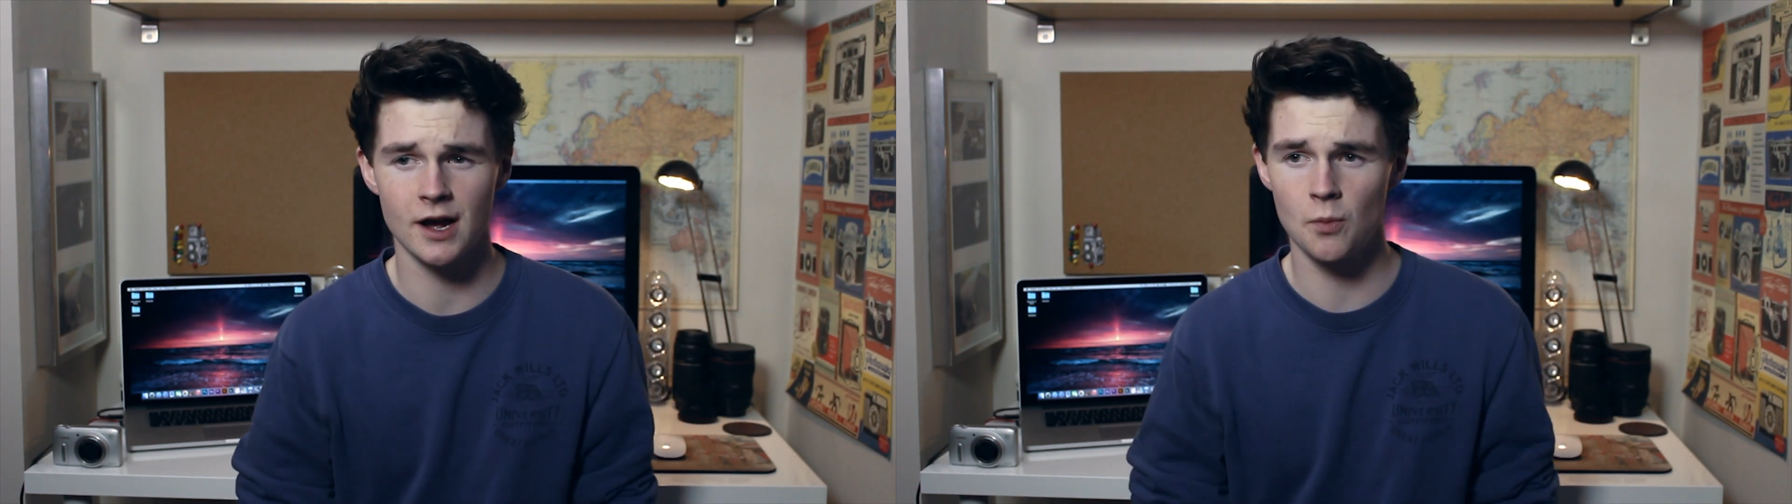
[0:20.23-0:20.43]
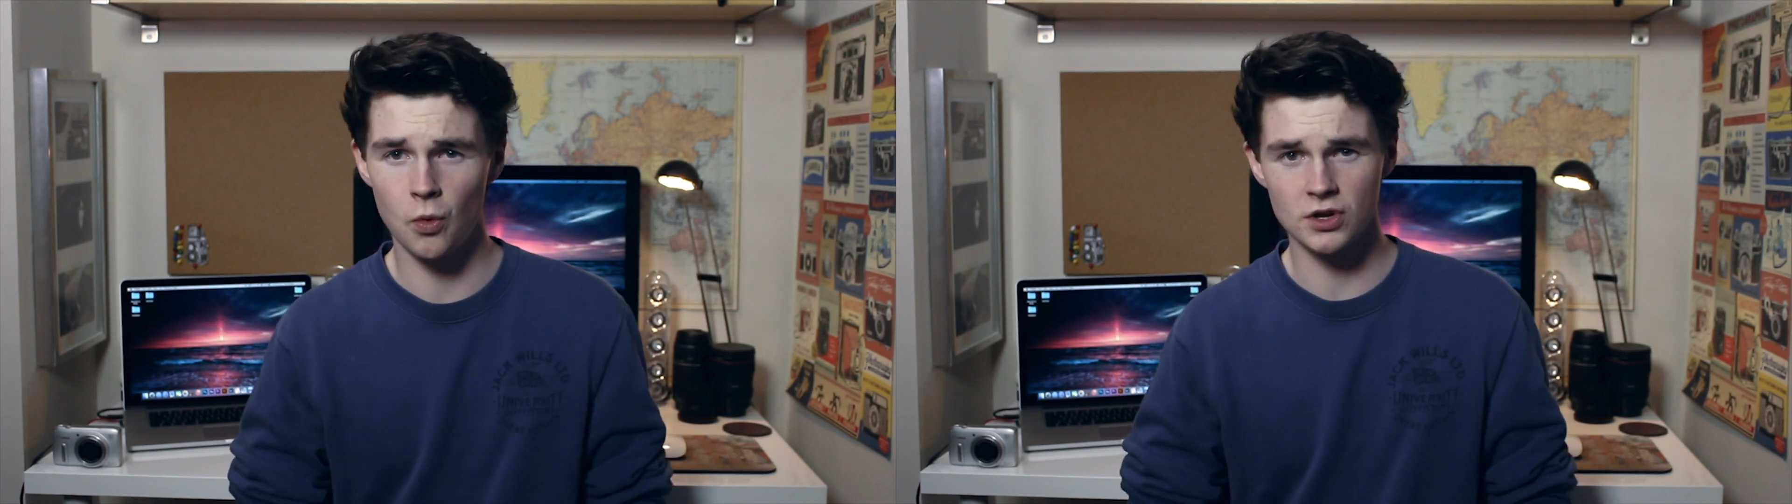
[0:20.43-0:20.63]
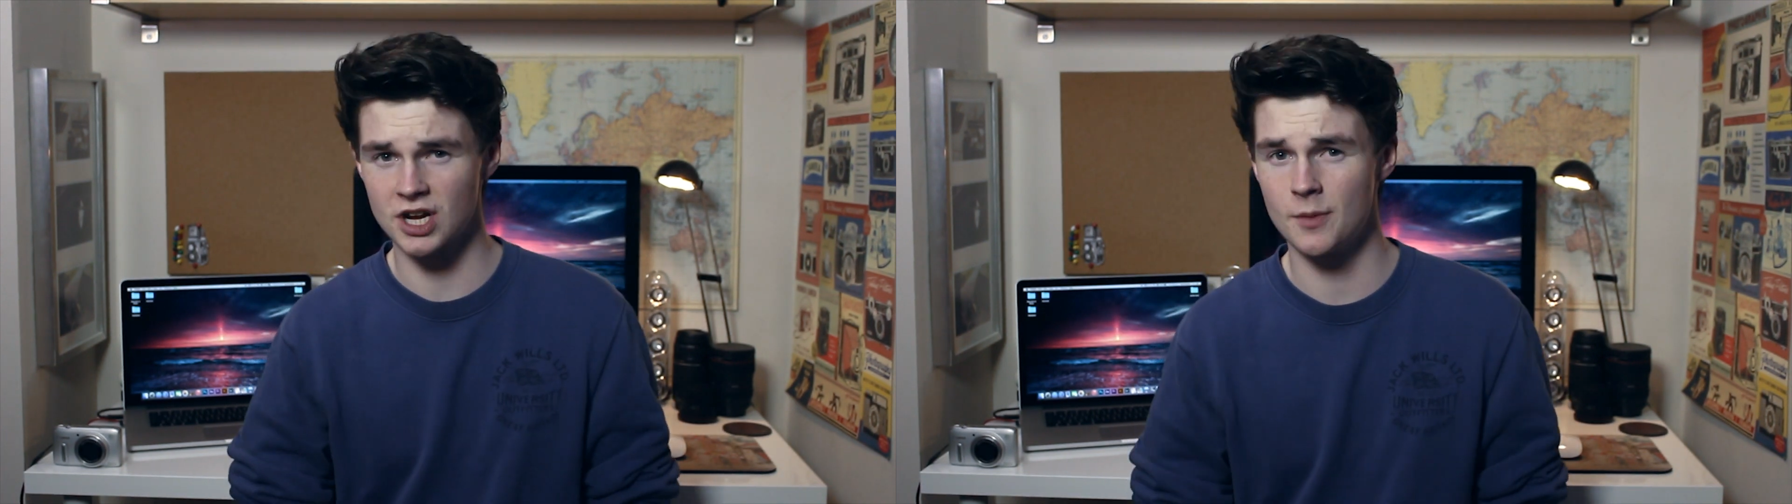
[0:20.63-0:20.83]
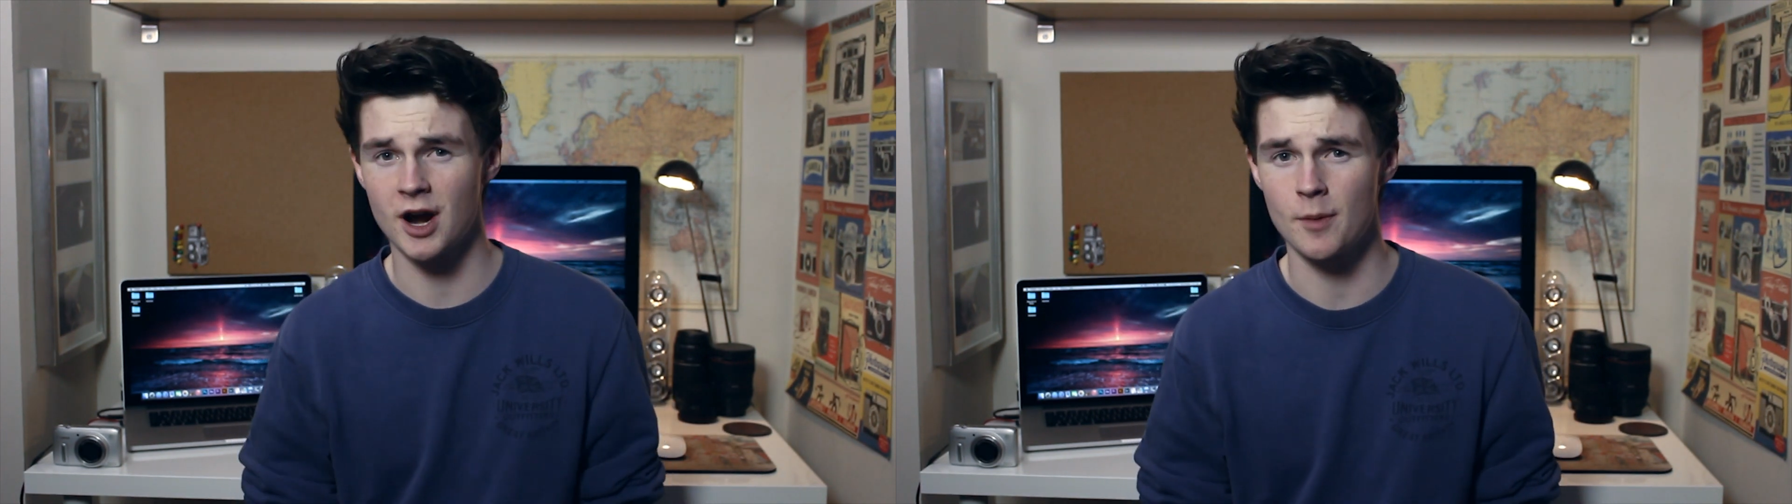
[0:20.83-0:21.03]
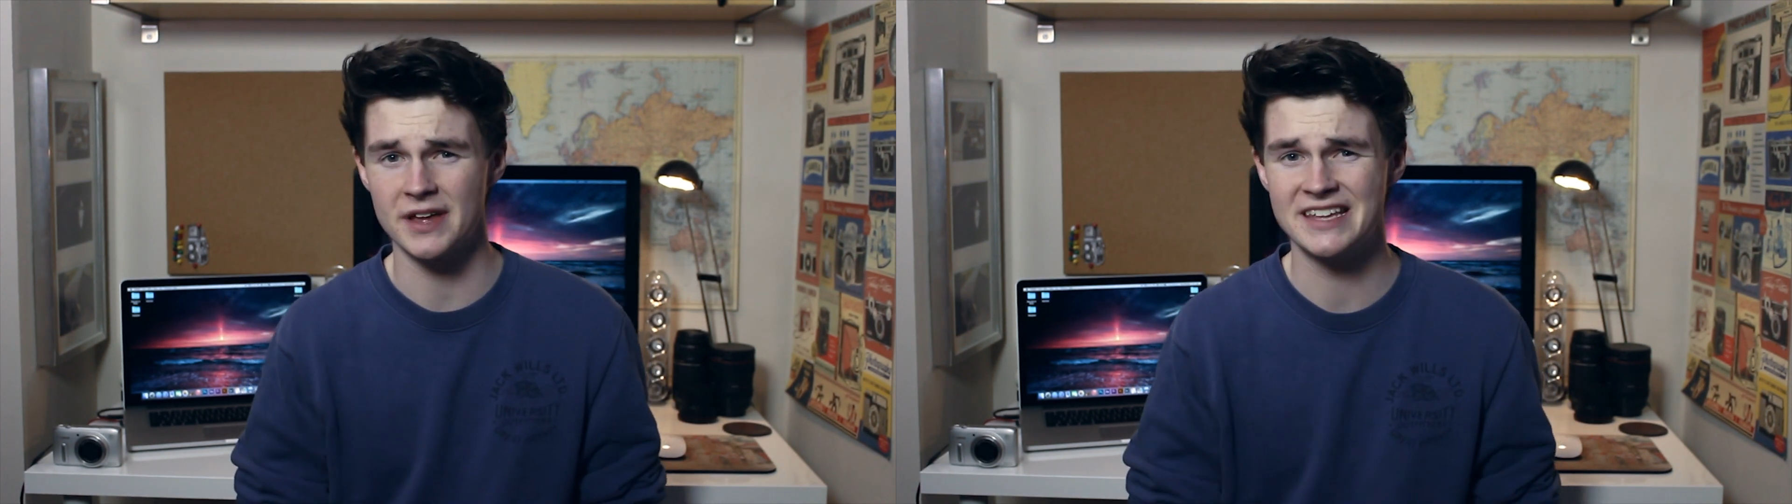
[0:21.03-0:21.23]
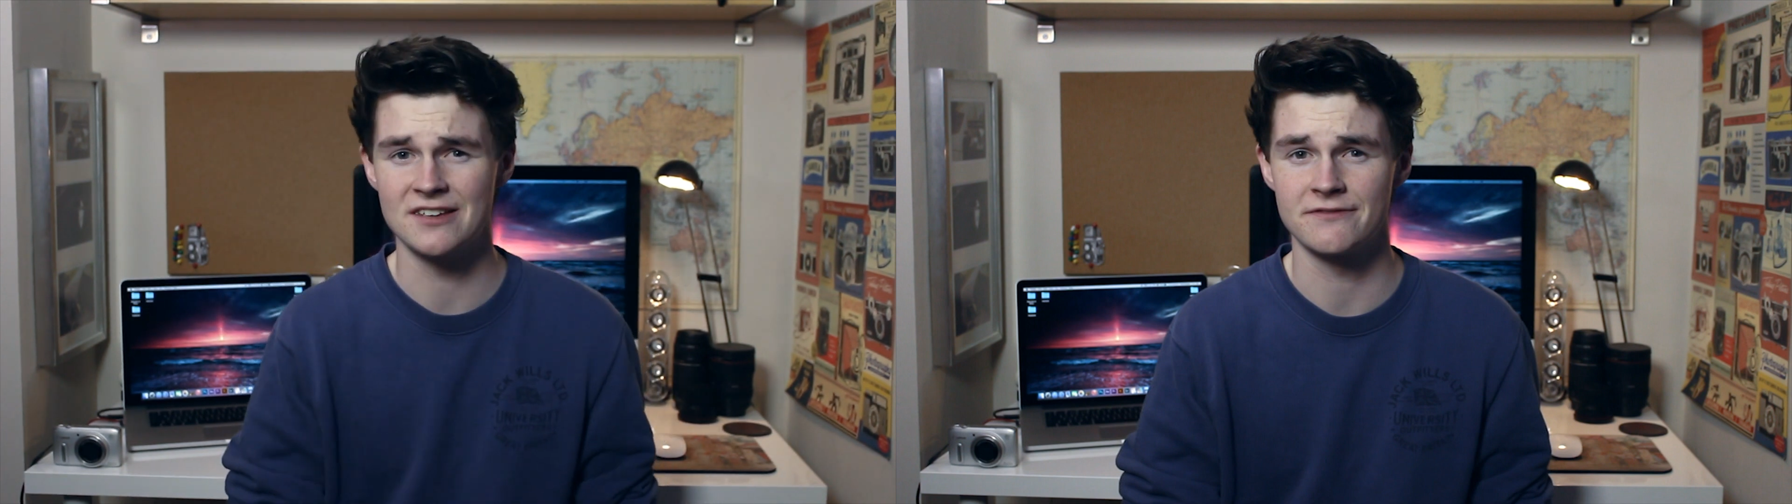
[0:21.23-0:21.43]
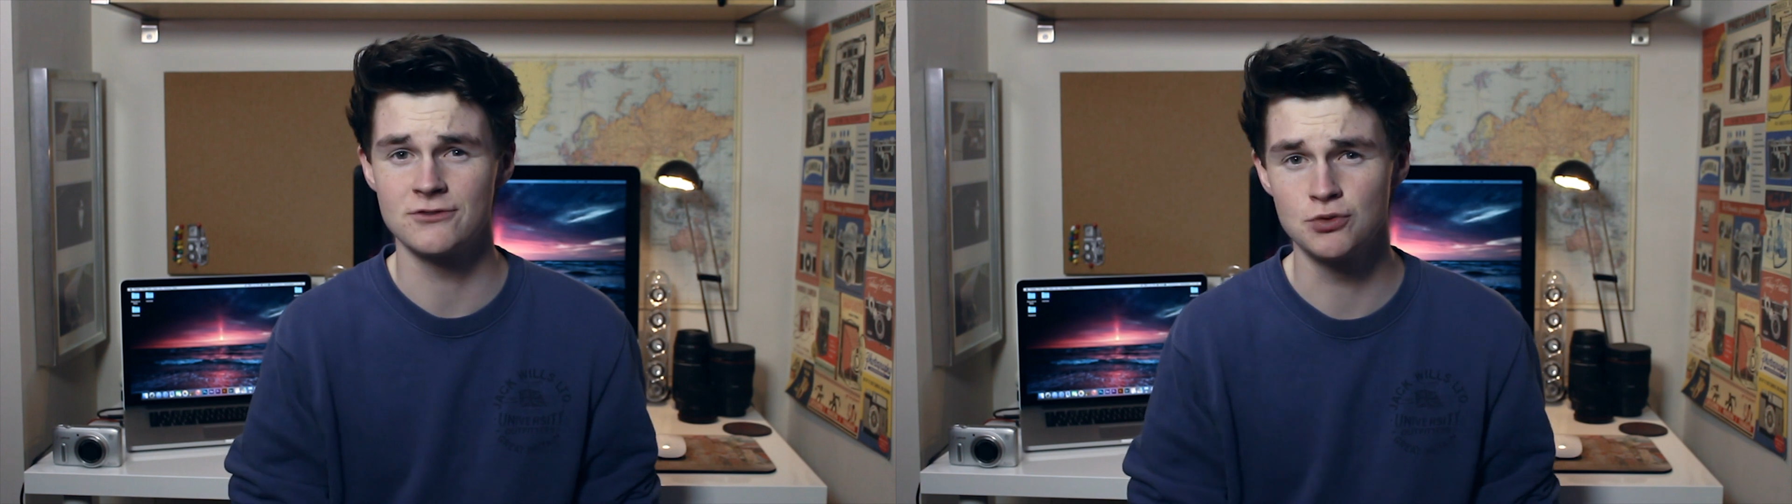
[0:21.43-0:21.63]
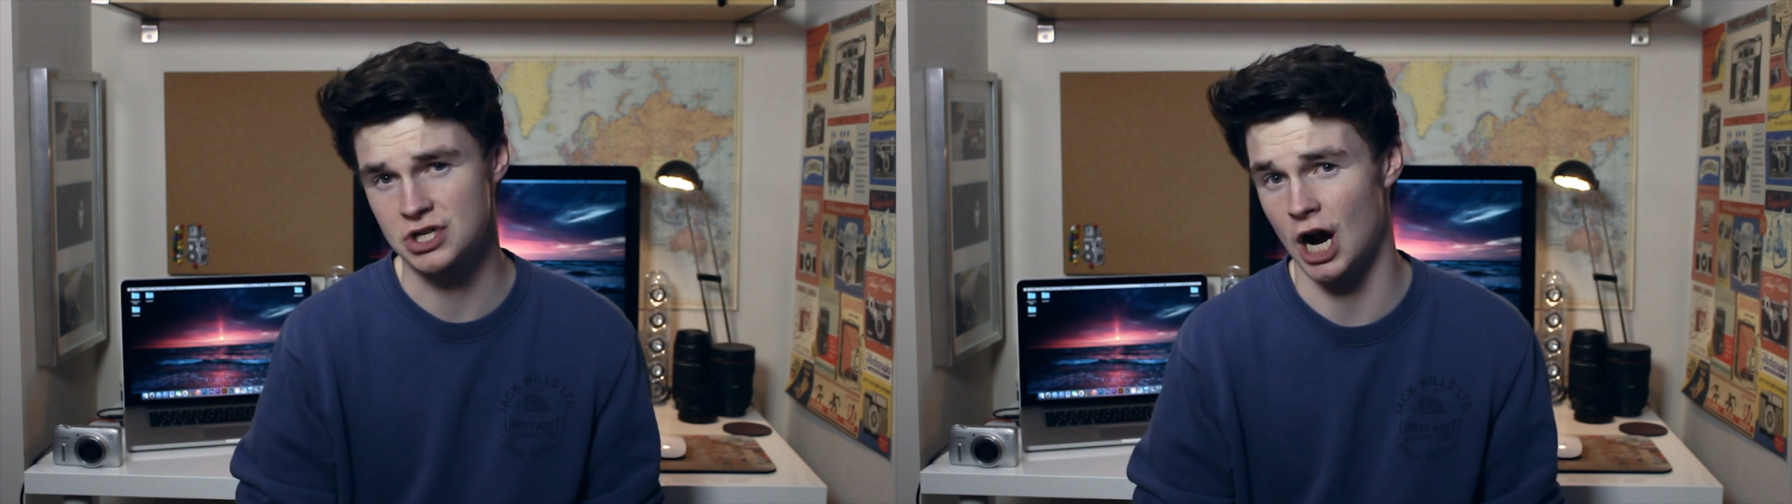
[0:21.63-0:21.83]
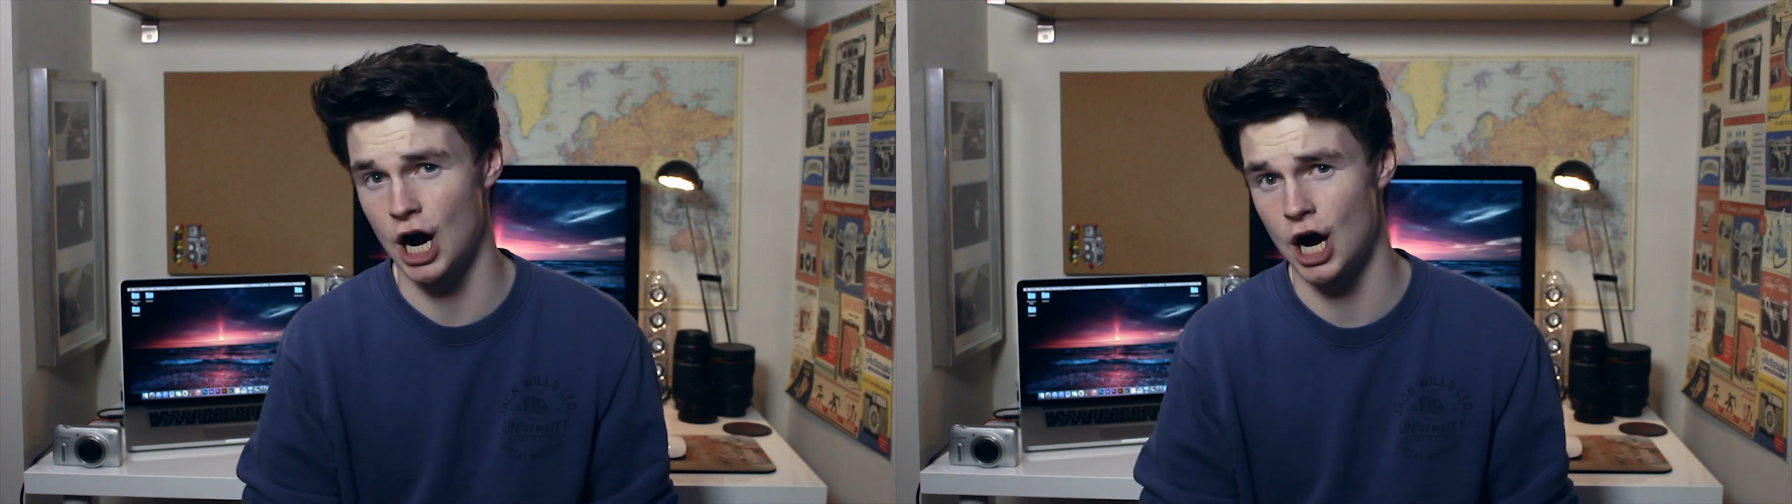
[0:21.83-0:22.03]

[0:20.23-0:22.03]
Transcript: and what's coming up in the future.